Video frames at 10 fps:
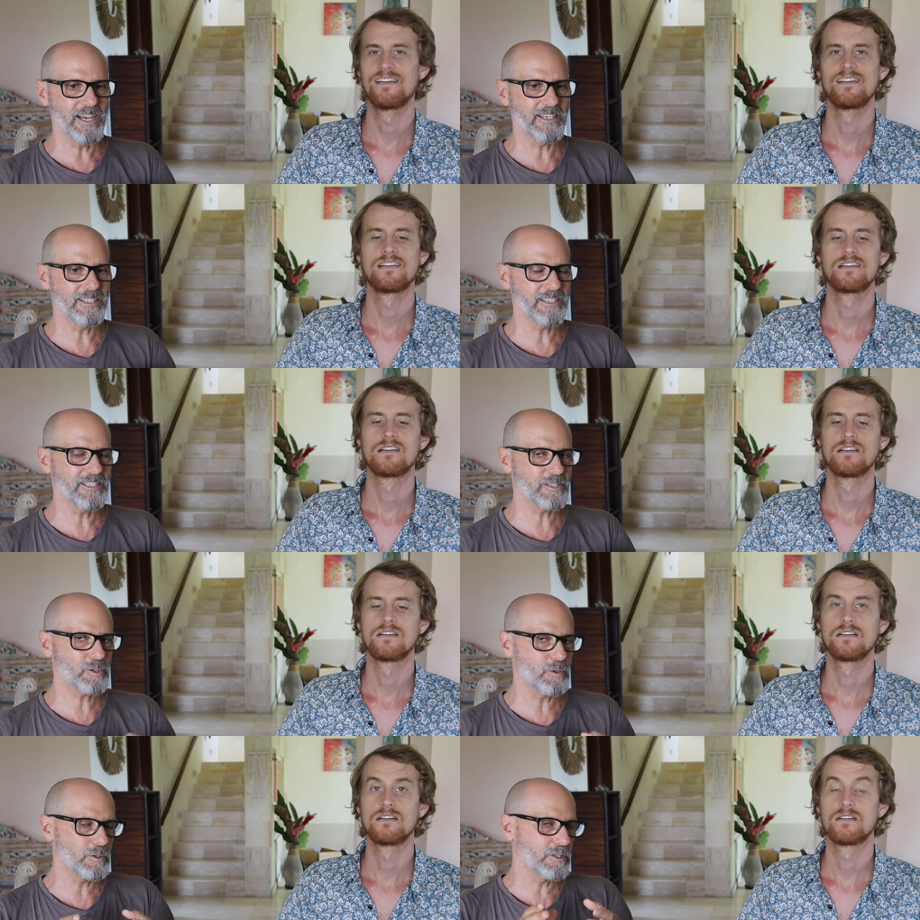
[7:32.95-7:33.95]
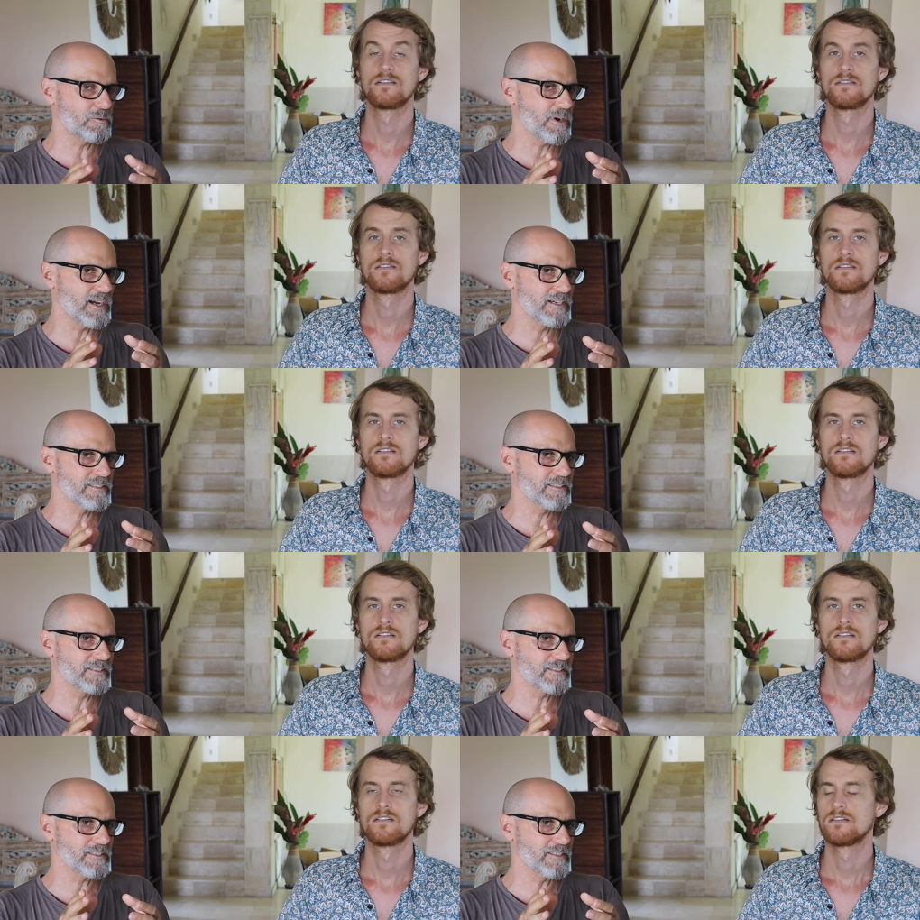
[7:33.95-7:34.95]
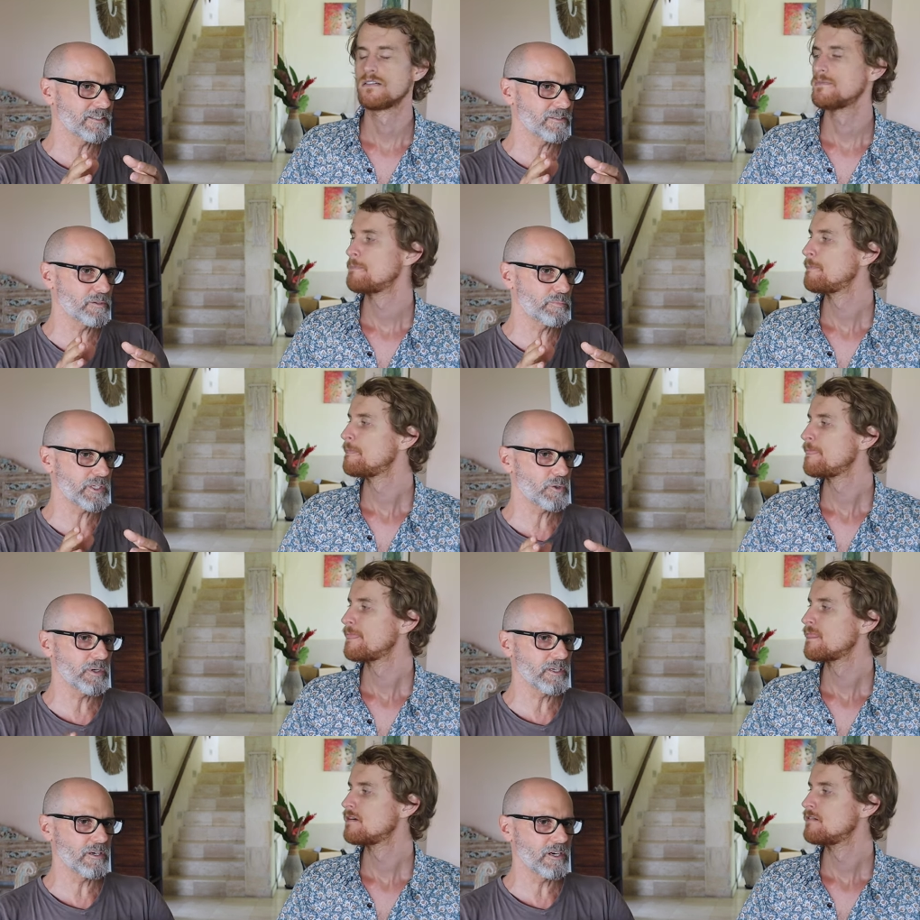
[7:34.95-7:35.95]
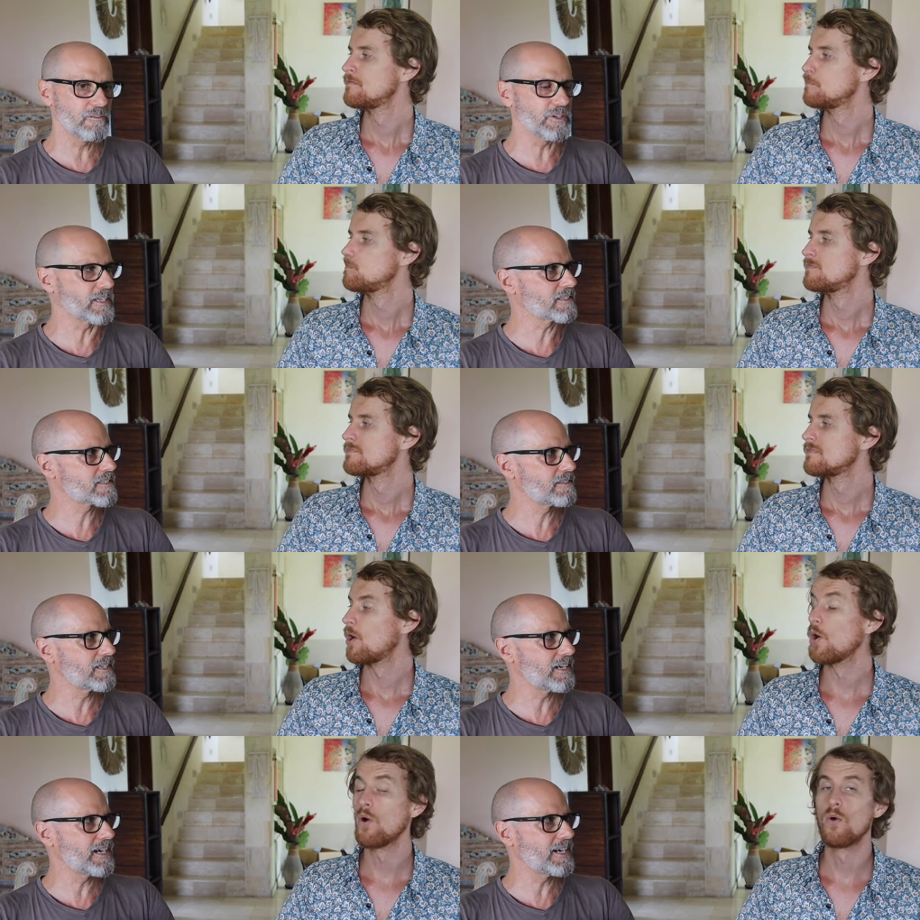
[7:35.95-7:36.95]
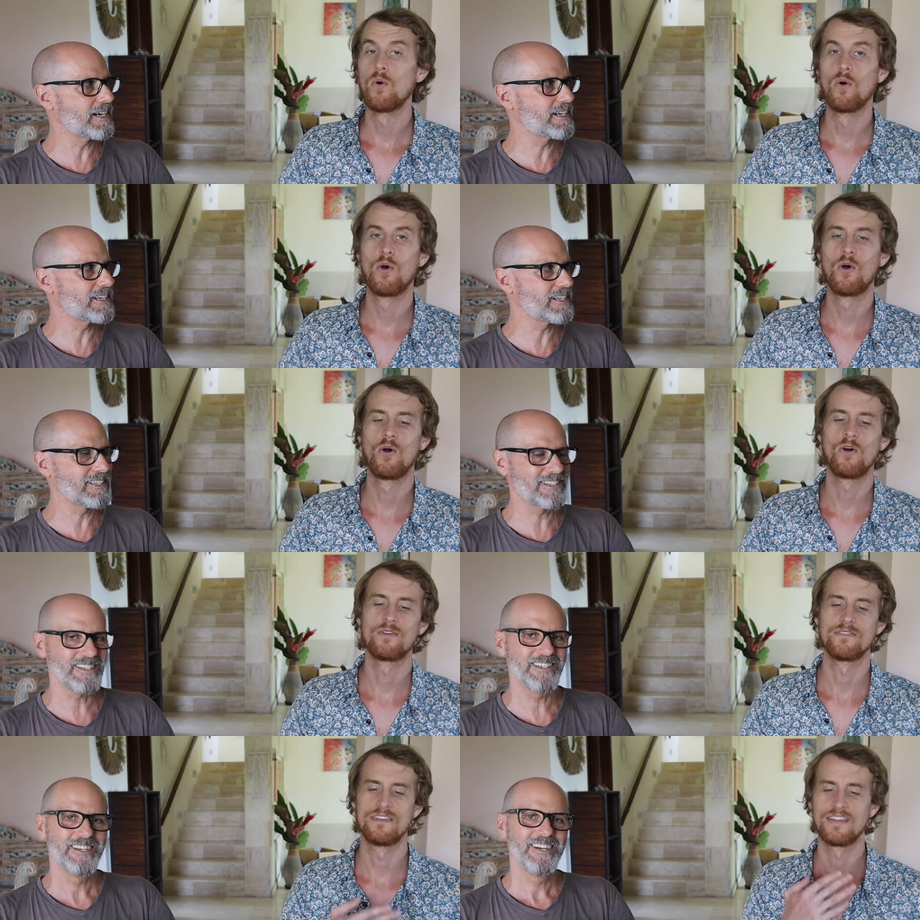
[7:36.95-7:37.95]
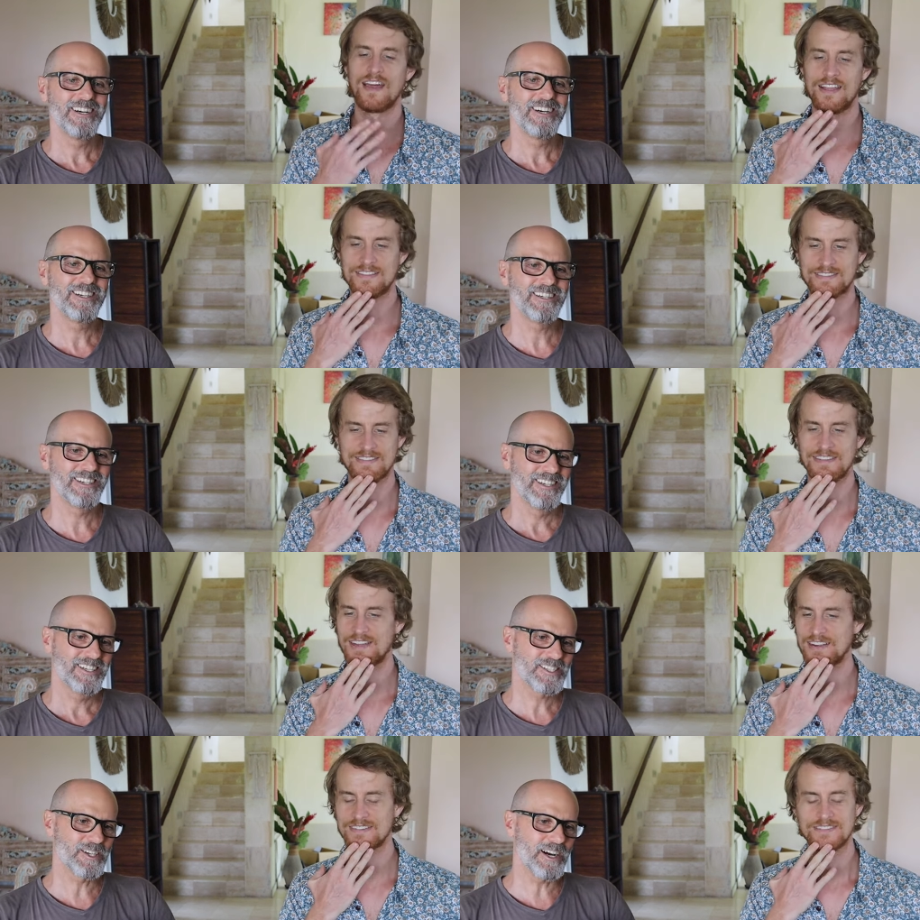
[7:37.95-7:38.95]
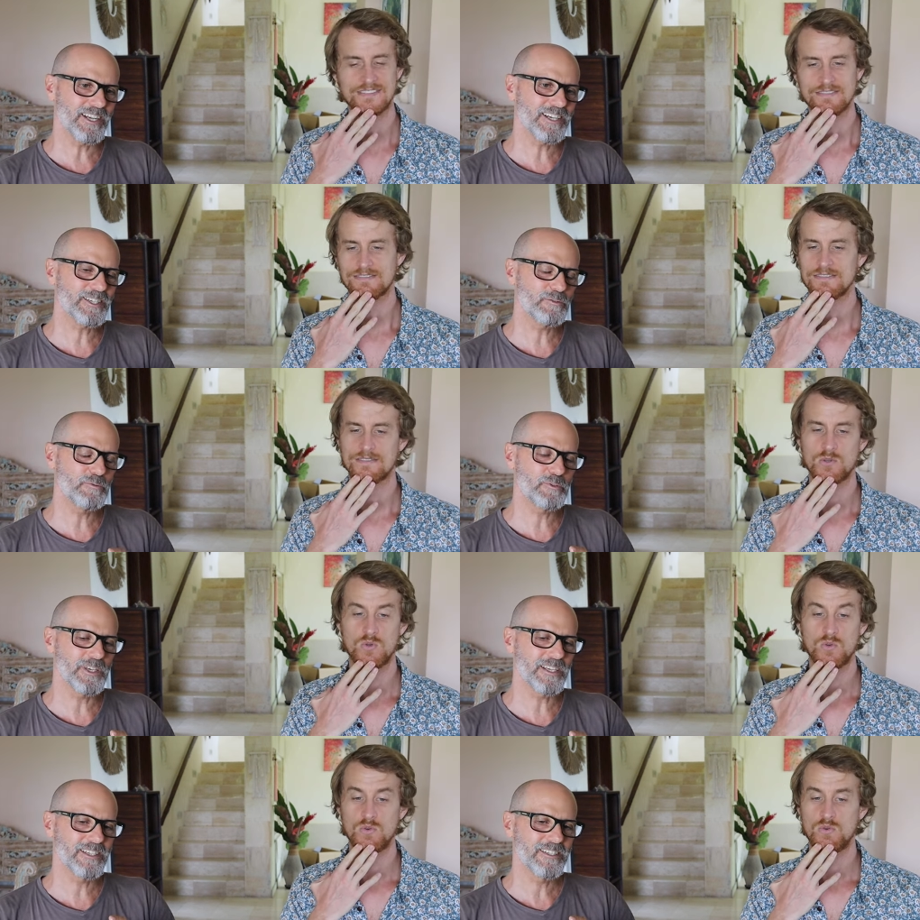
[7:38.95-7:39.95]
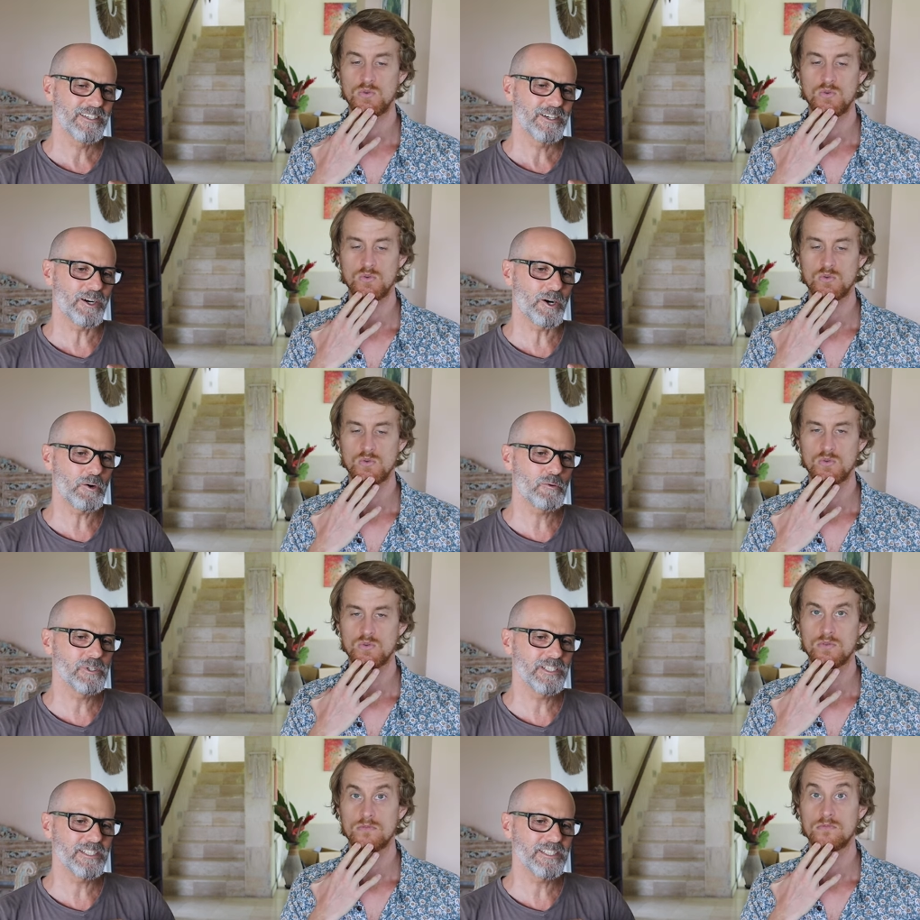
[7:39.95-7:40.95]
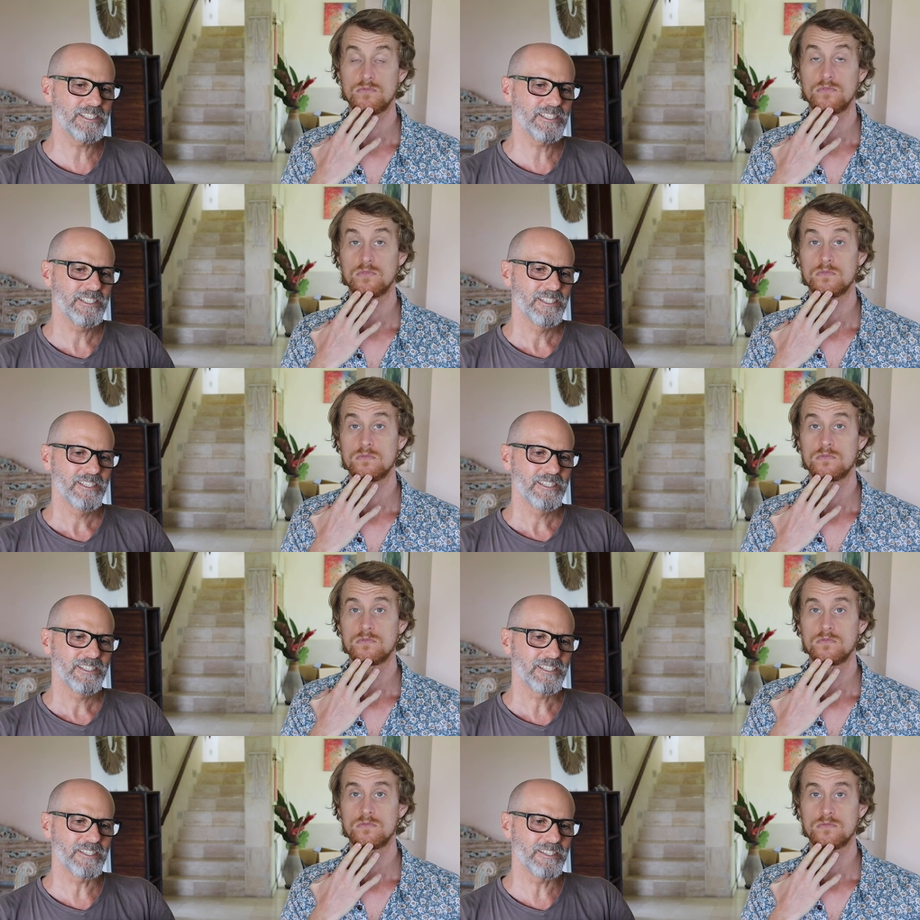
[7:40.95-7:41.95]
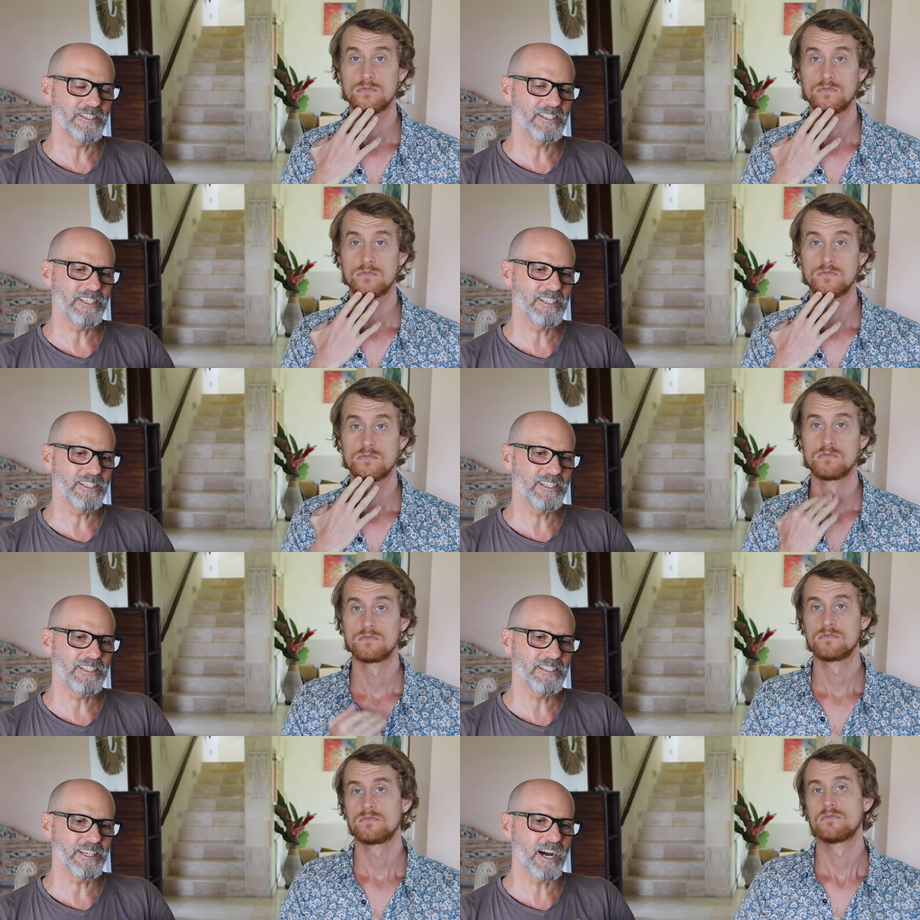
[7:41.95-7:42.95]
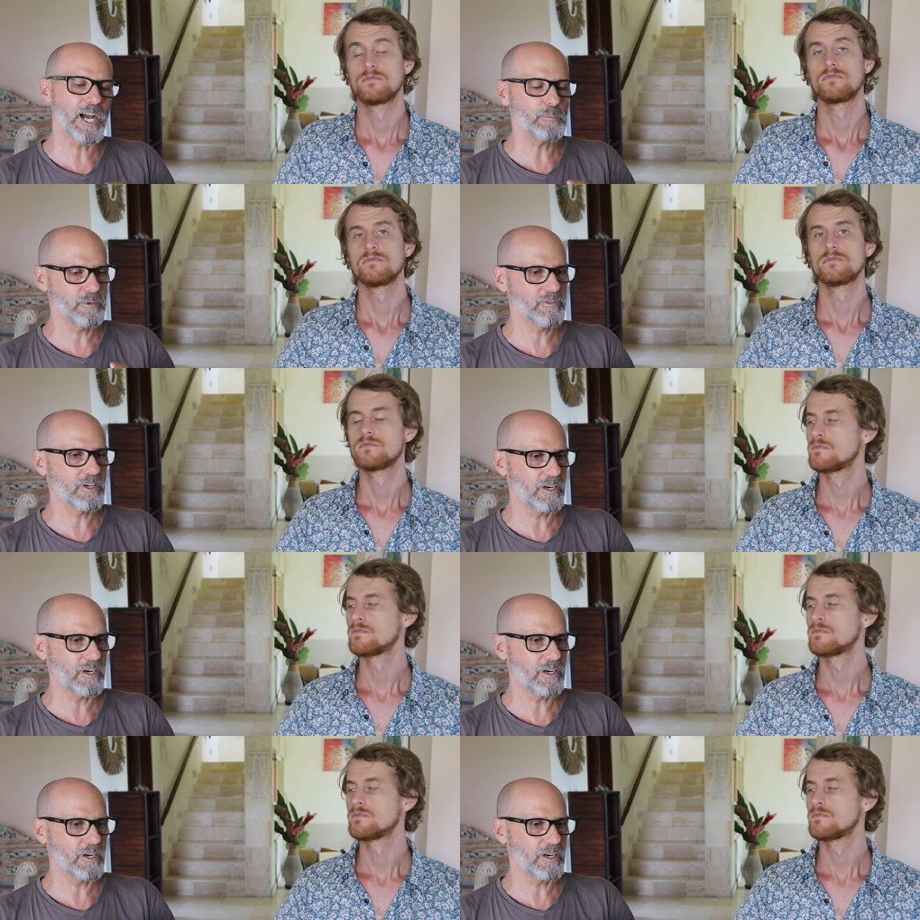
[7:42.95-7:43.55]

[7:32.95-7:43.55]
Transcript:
Speaker 1: and it's all around, you know, the Bitcoin halving. So, oh, uh,
Speaker 2: nice. Yeah. So
Speaker 1: I kind of think are we, you know, the hype of the